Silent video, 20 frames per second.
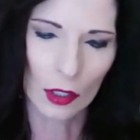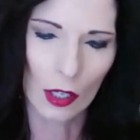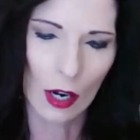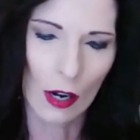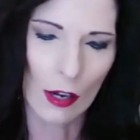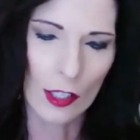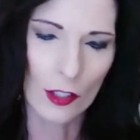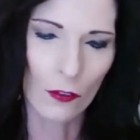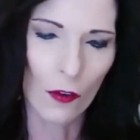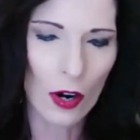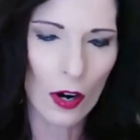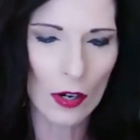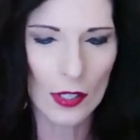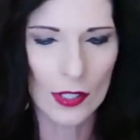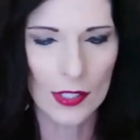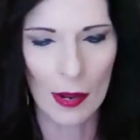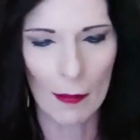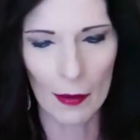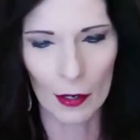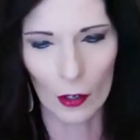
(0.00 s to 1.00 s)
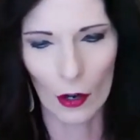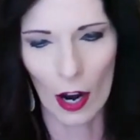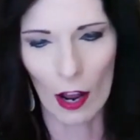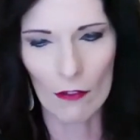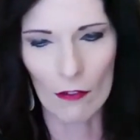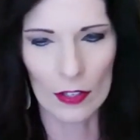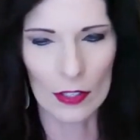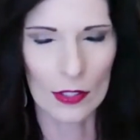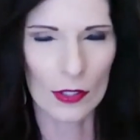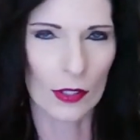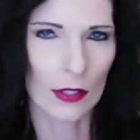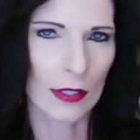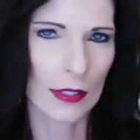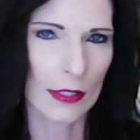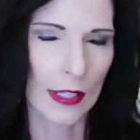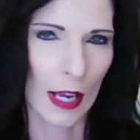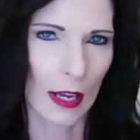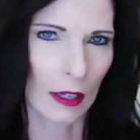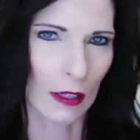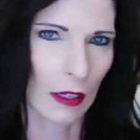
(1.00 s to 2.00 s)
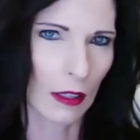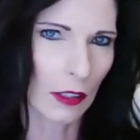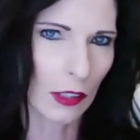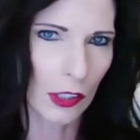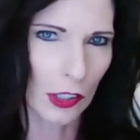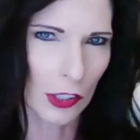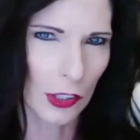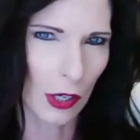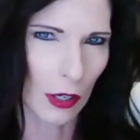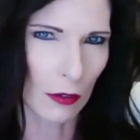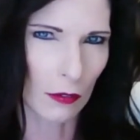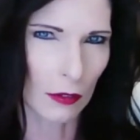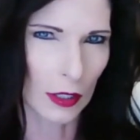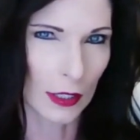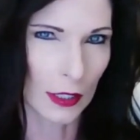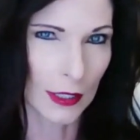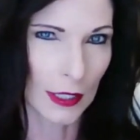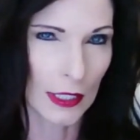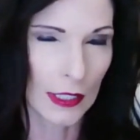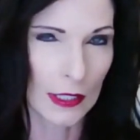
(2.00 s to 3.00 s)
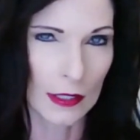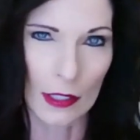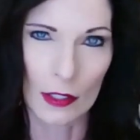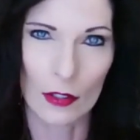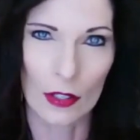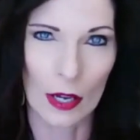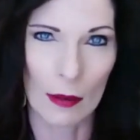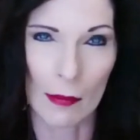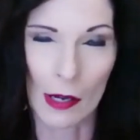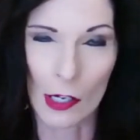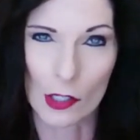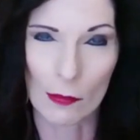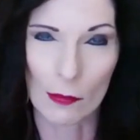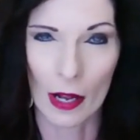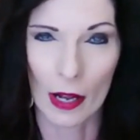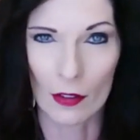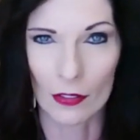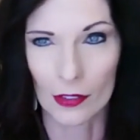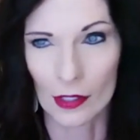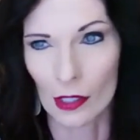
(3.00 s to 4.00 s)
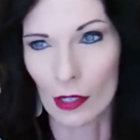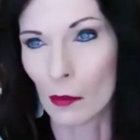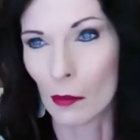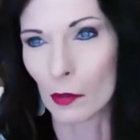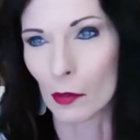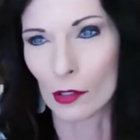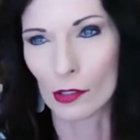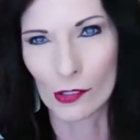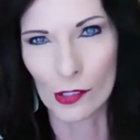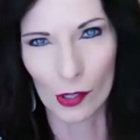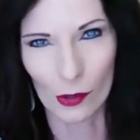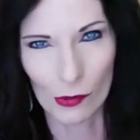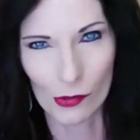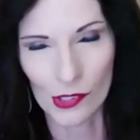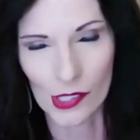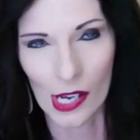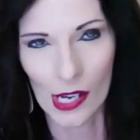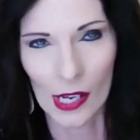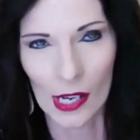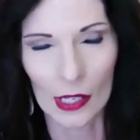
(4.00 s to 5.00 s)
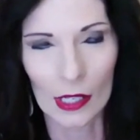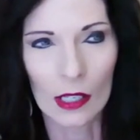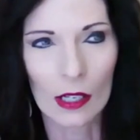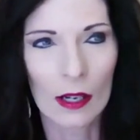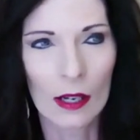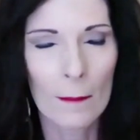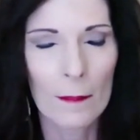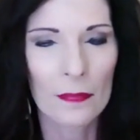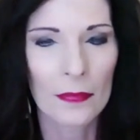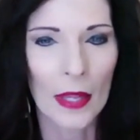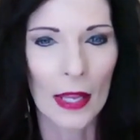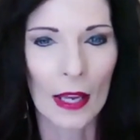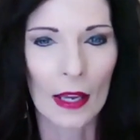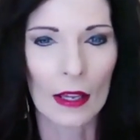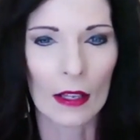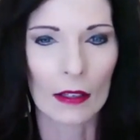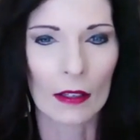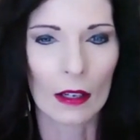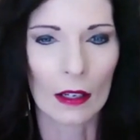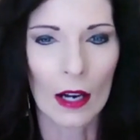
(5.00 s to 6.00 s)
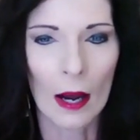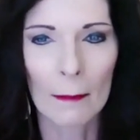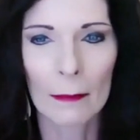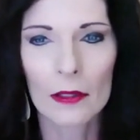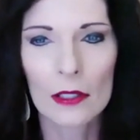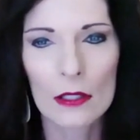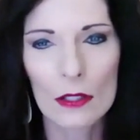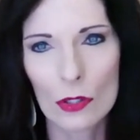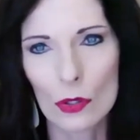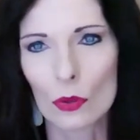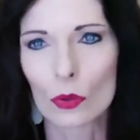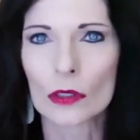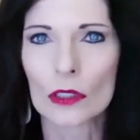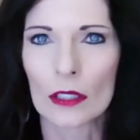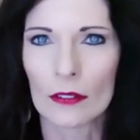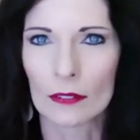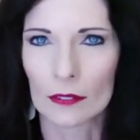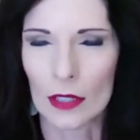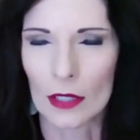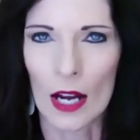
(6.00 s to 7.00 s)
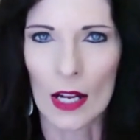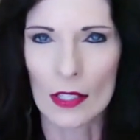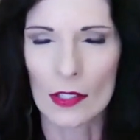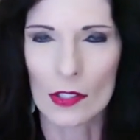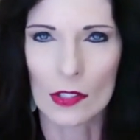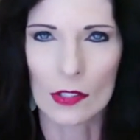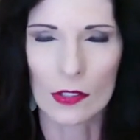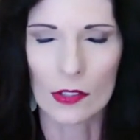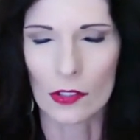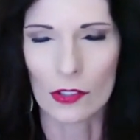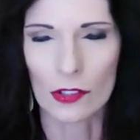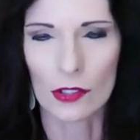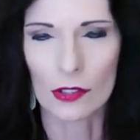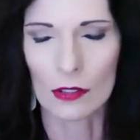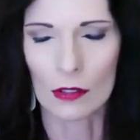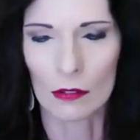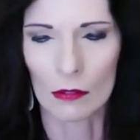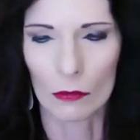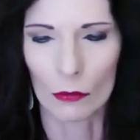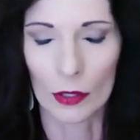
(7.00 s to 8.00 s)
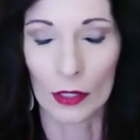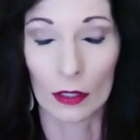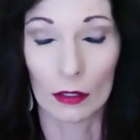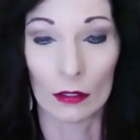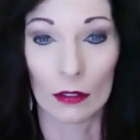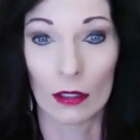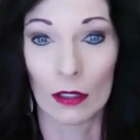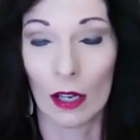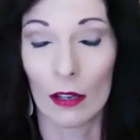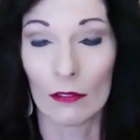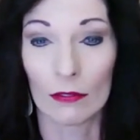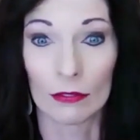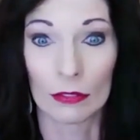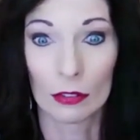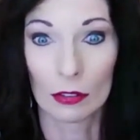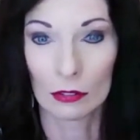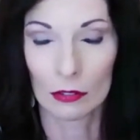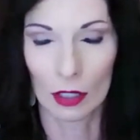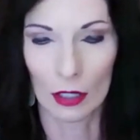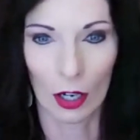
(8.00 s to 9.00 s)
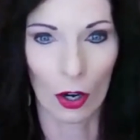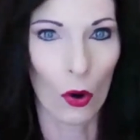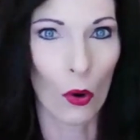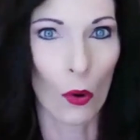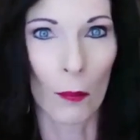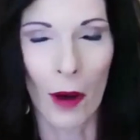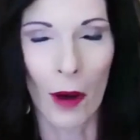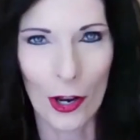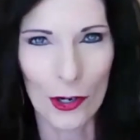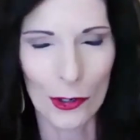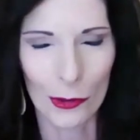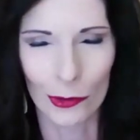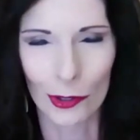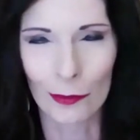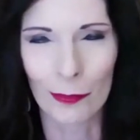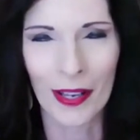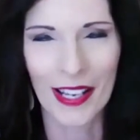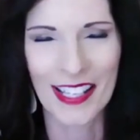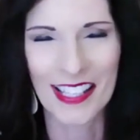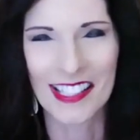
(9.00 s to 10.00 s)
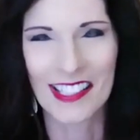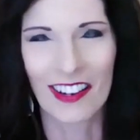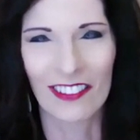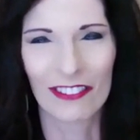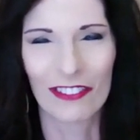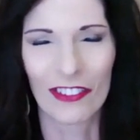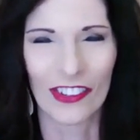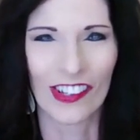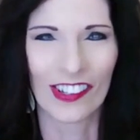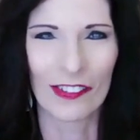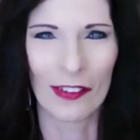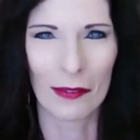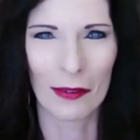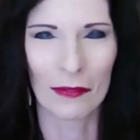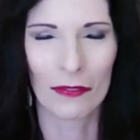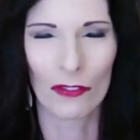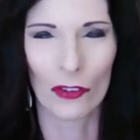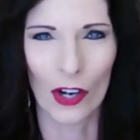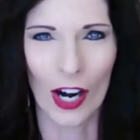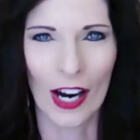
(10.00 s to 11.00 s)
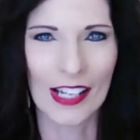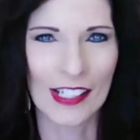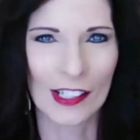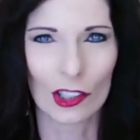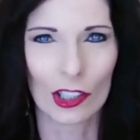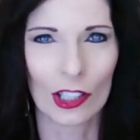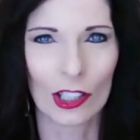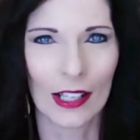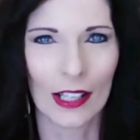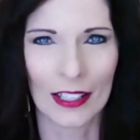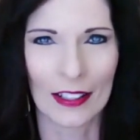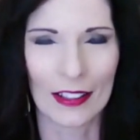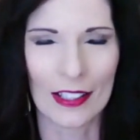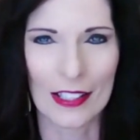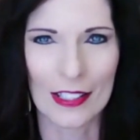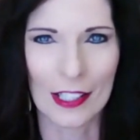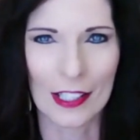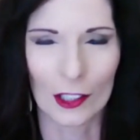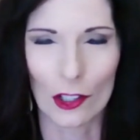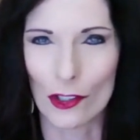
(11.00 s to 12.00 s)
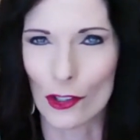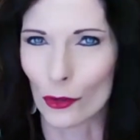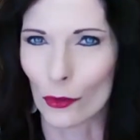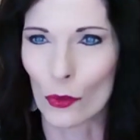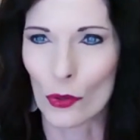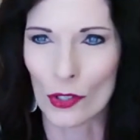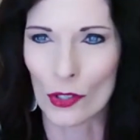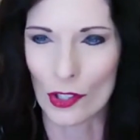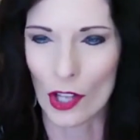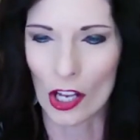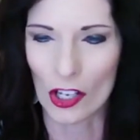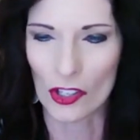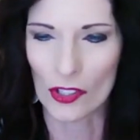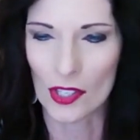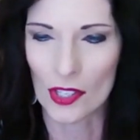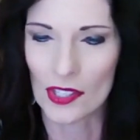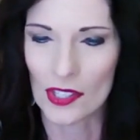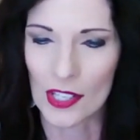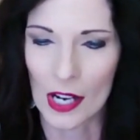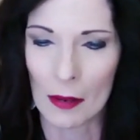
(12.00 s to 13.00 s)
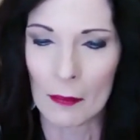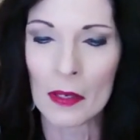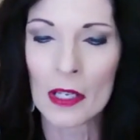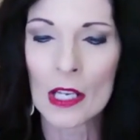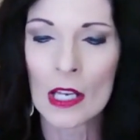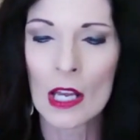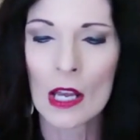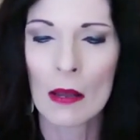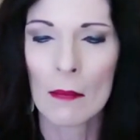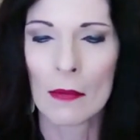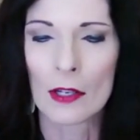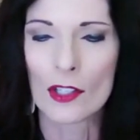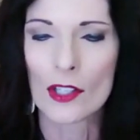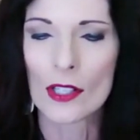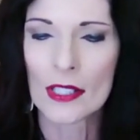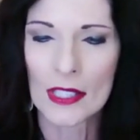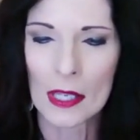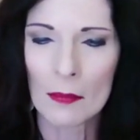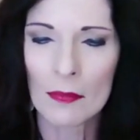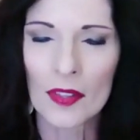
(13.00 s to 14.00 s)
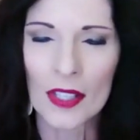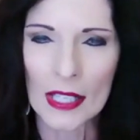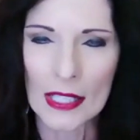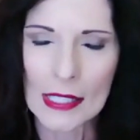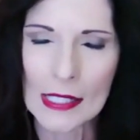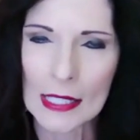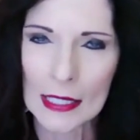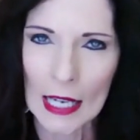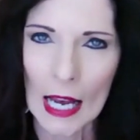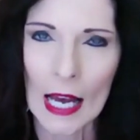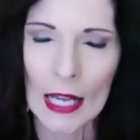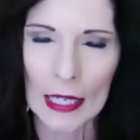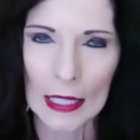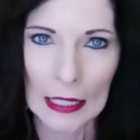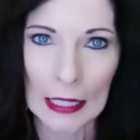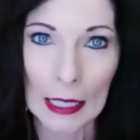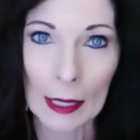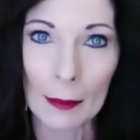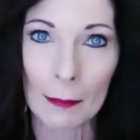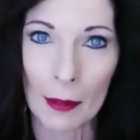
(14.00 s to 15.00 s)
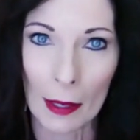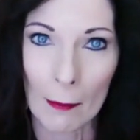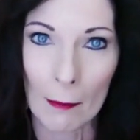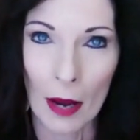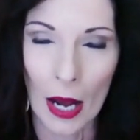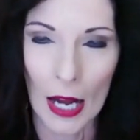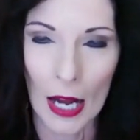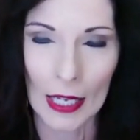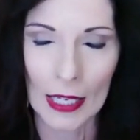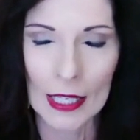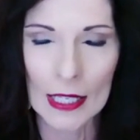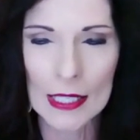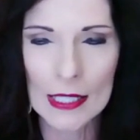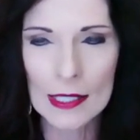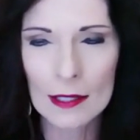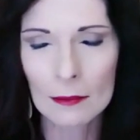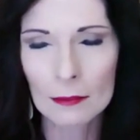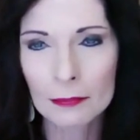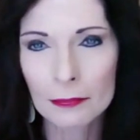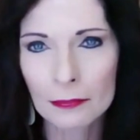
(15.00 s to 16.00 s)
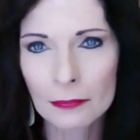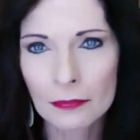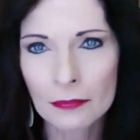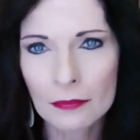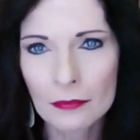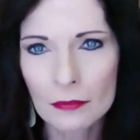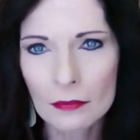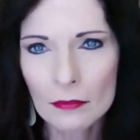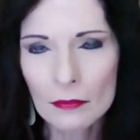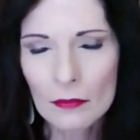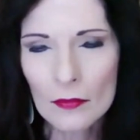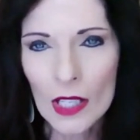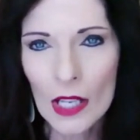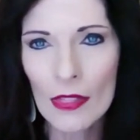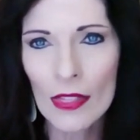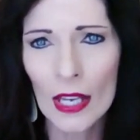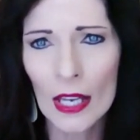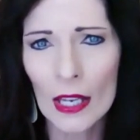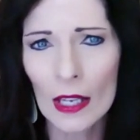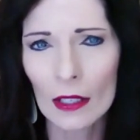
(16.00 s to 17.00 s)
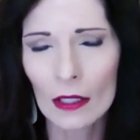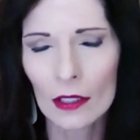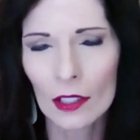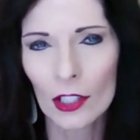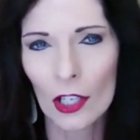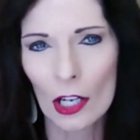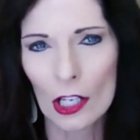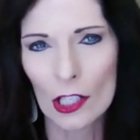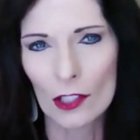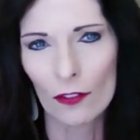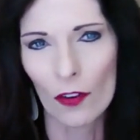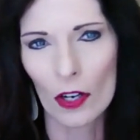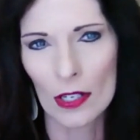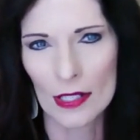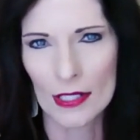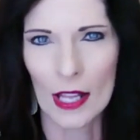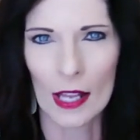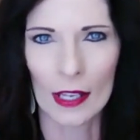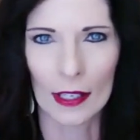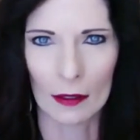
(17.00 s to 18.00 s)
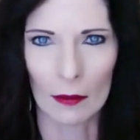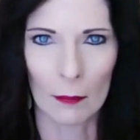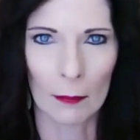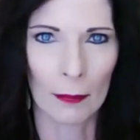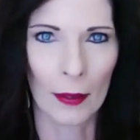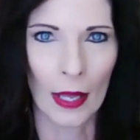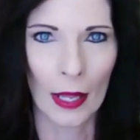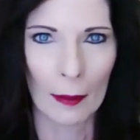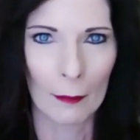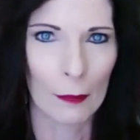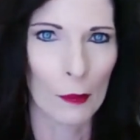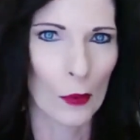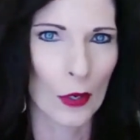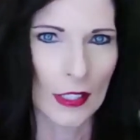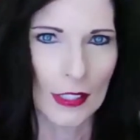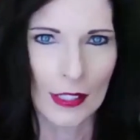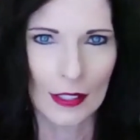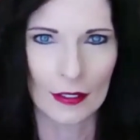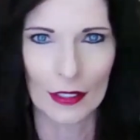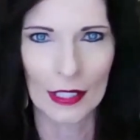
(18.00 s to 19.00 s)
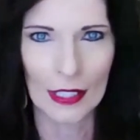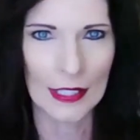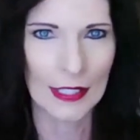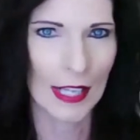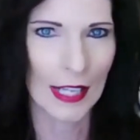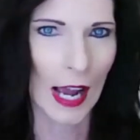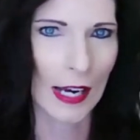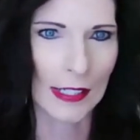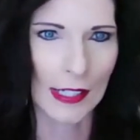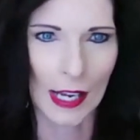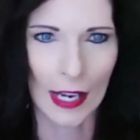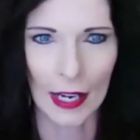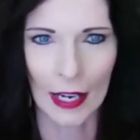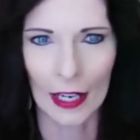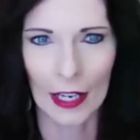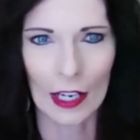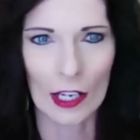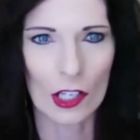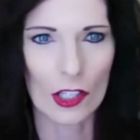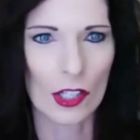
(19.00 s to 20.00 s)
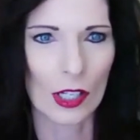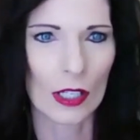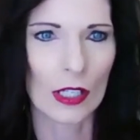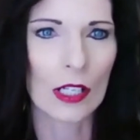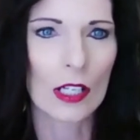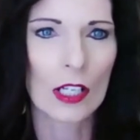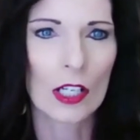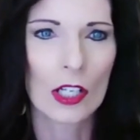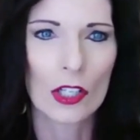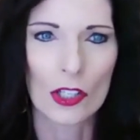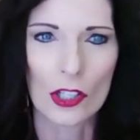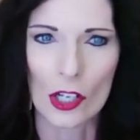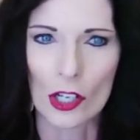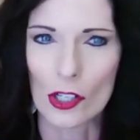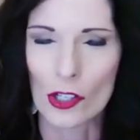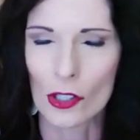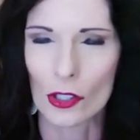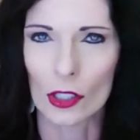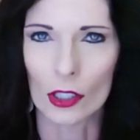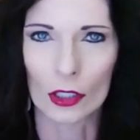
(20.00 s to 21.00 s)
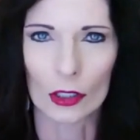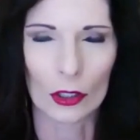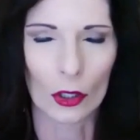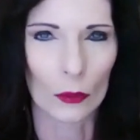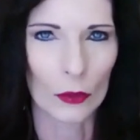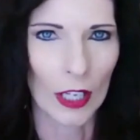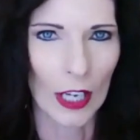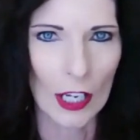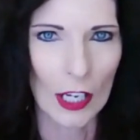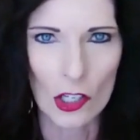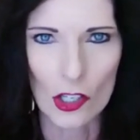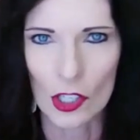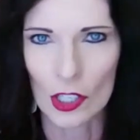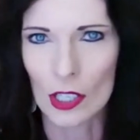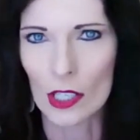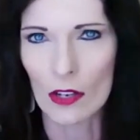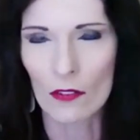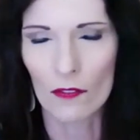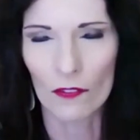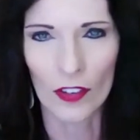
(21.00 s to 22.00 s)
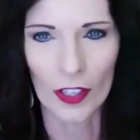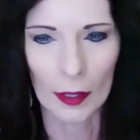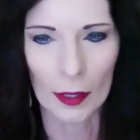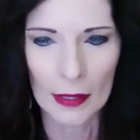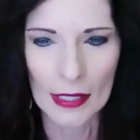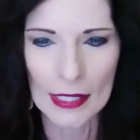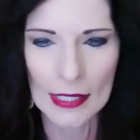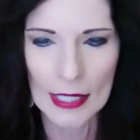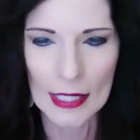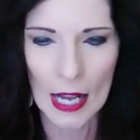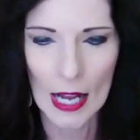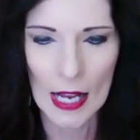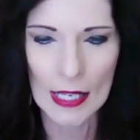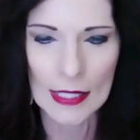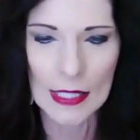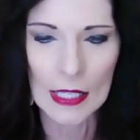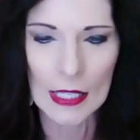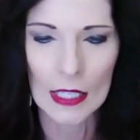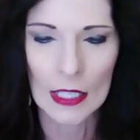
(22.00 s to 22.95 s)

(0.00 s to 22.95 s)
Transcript: as far as demographics, you could say, oh, do I really need to know that much about them or don't I? And a couple of school of thoughts, we have a whole module based up for ideal client in the signature course launch system, but just some things to kind of keep in mind that, as far as like pinpointing the exact age and gender and location and family size,